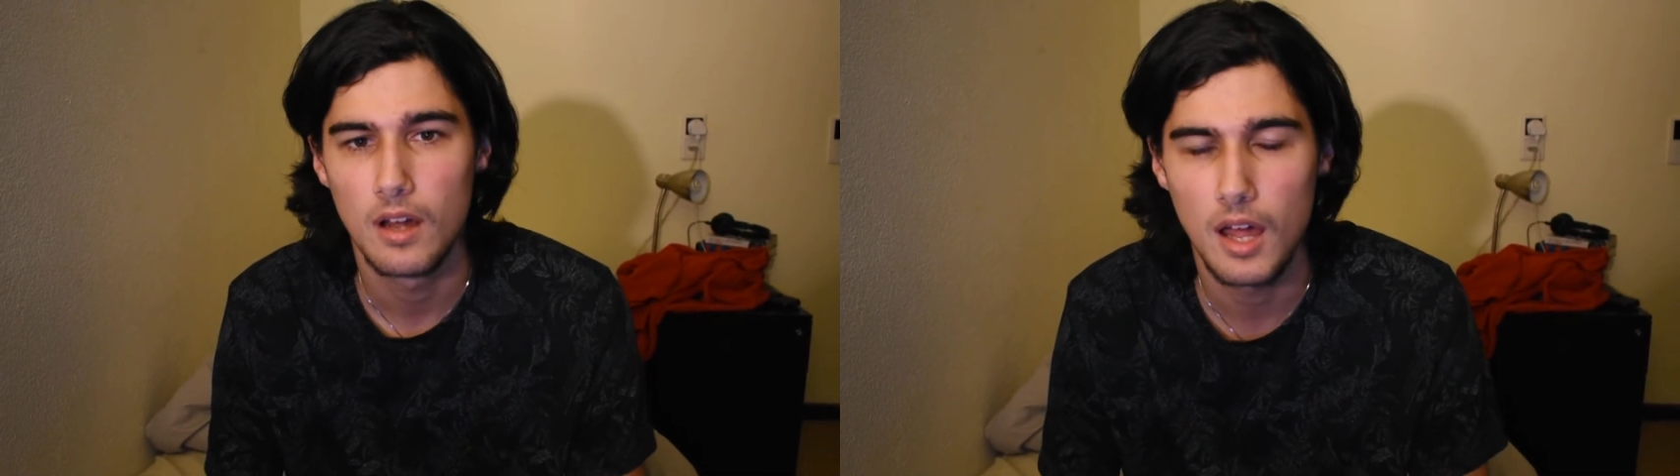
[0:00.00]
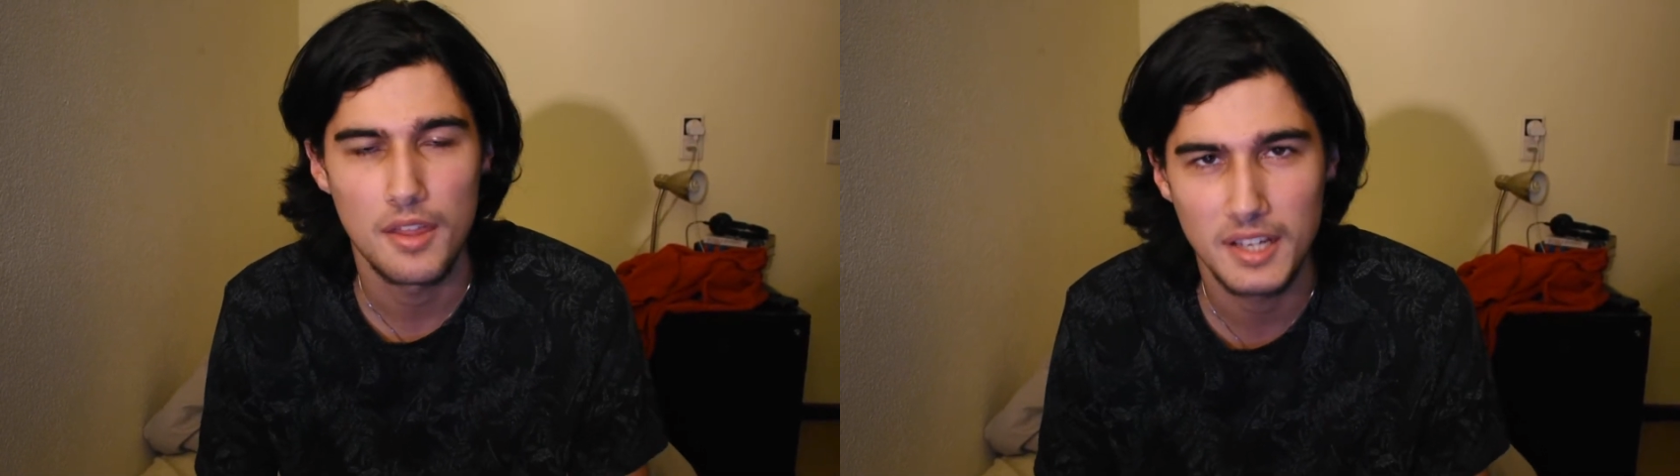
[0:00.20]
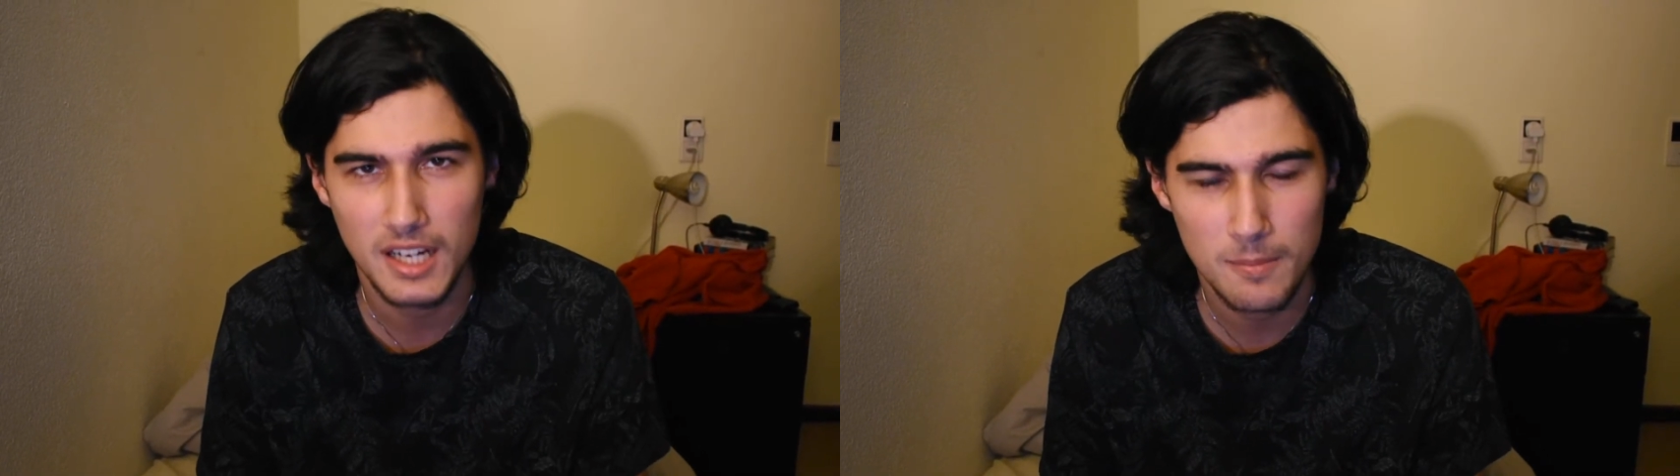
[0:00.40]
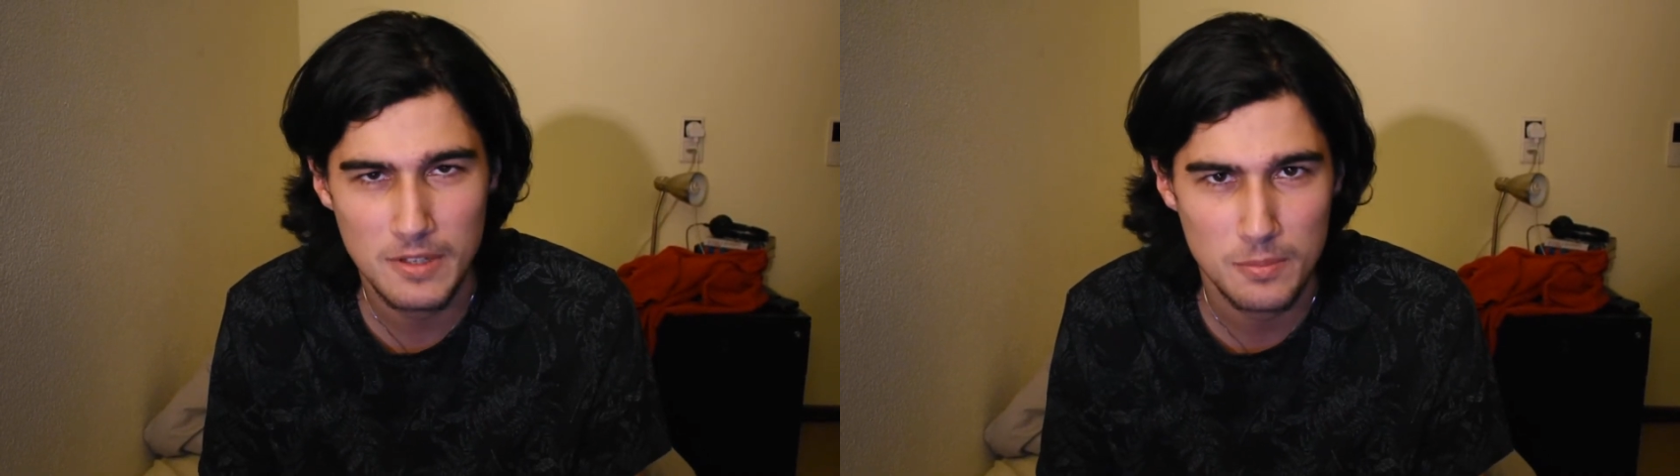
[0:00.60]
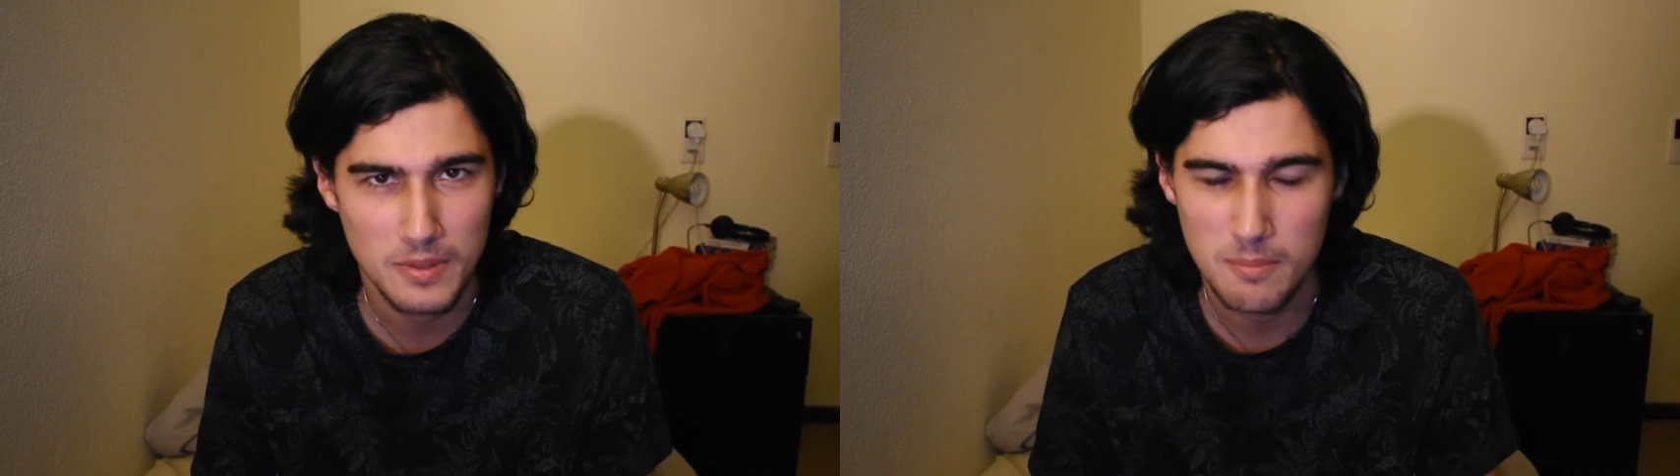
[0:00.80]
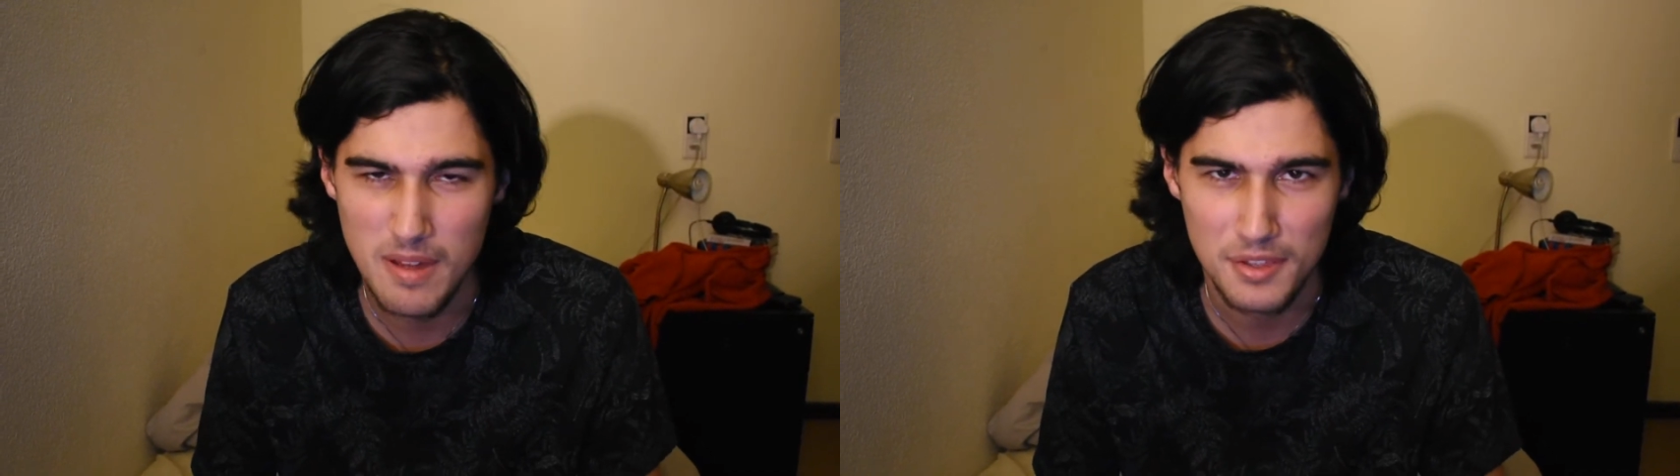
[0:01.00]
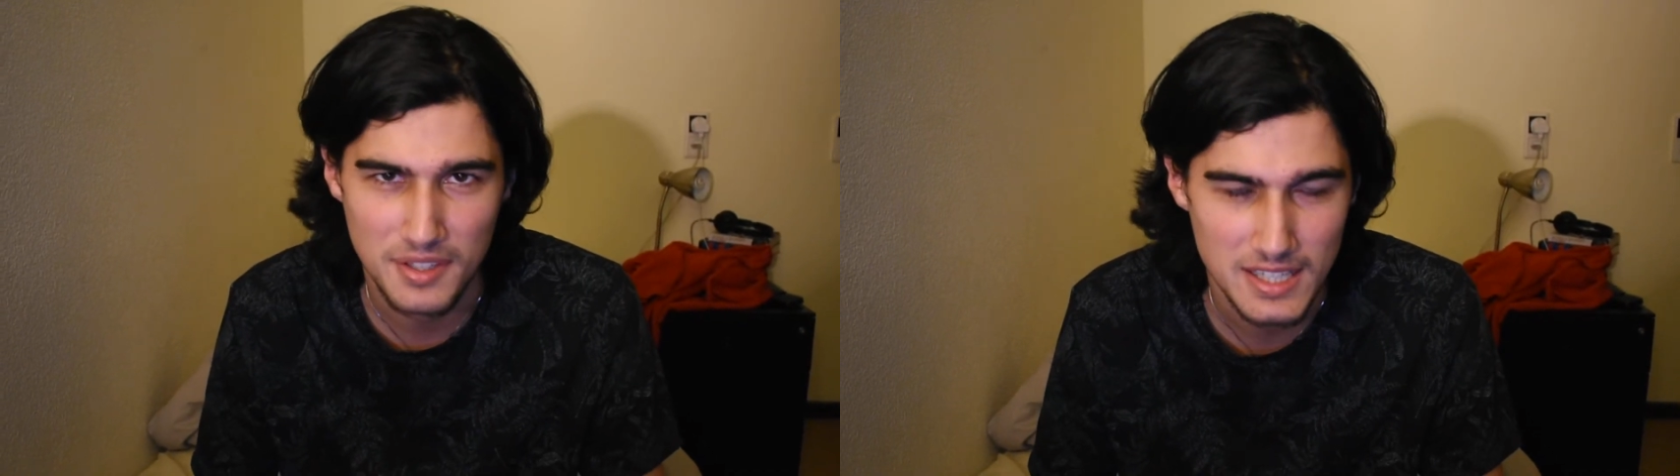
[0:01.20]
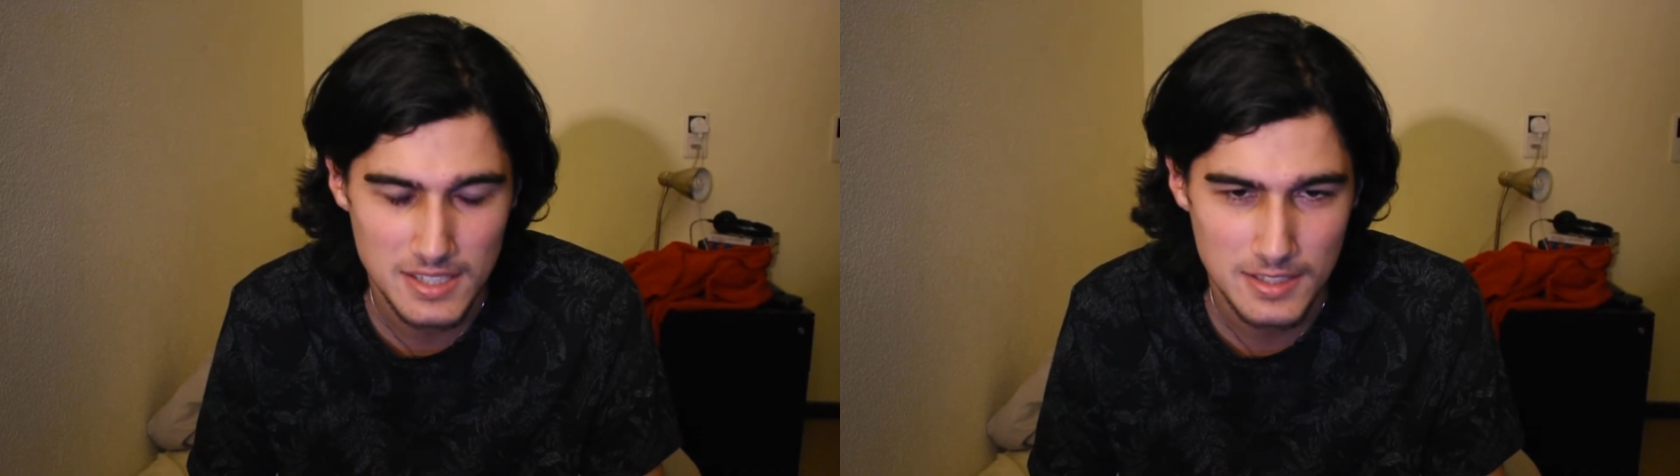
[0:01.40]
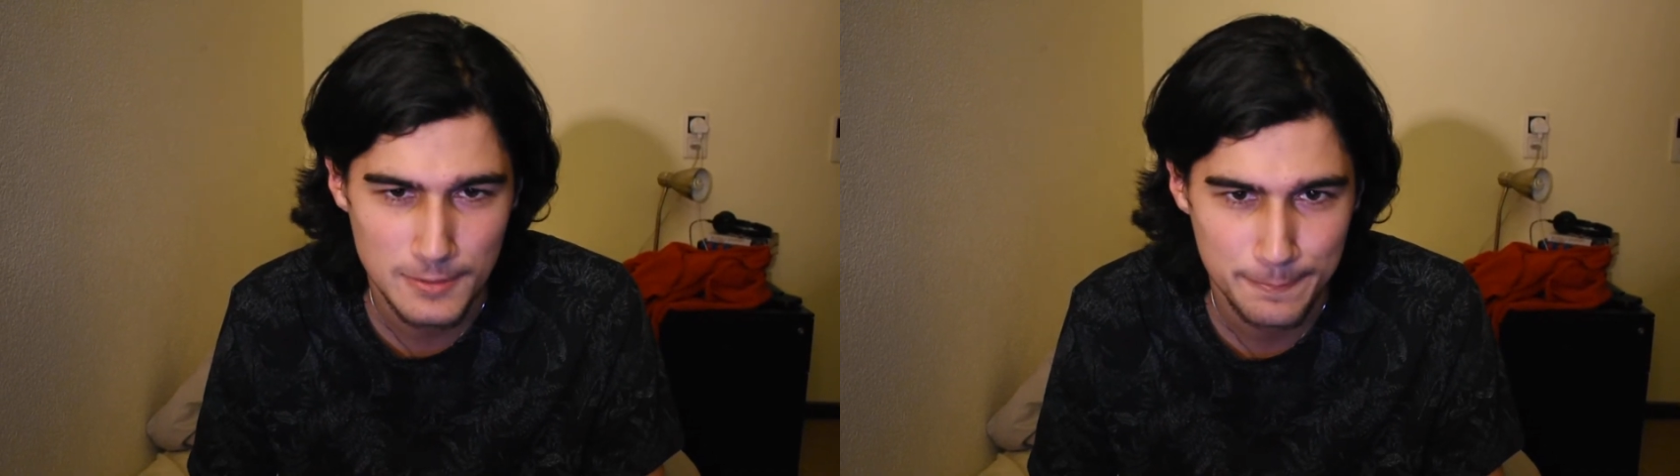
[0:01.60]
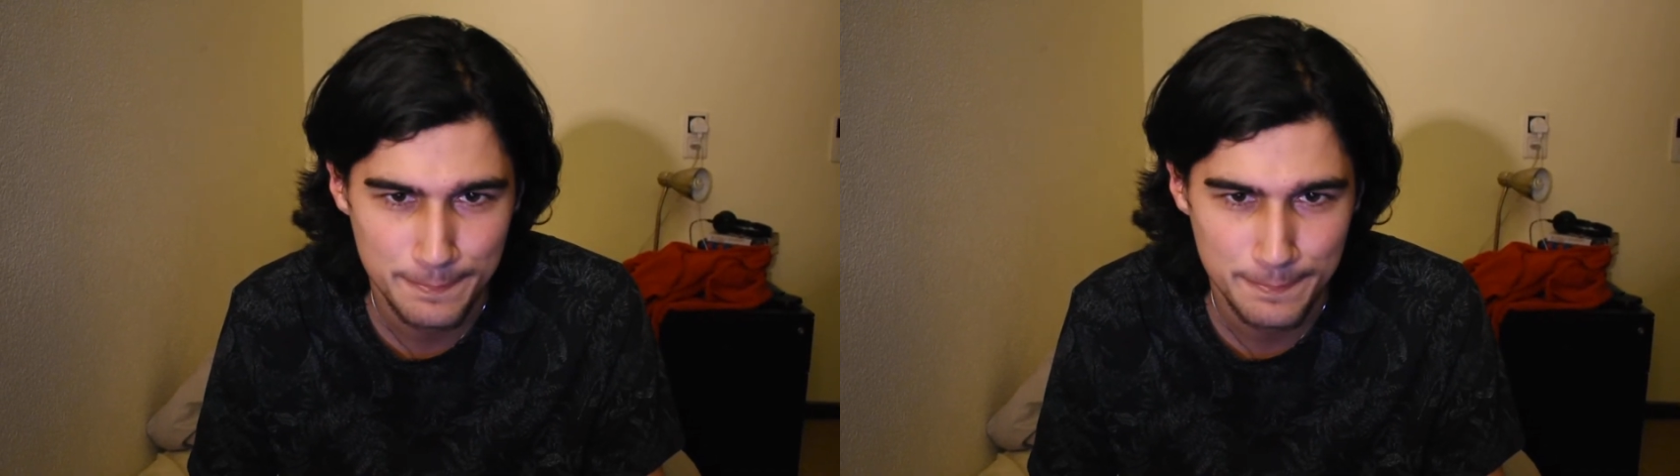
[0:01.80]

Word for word: I think I must be a method actor,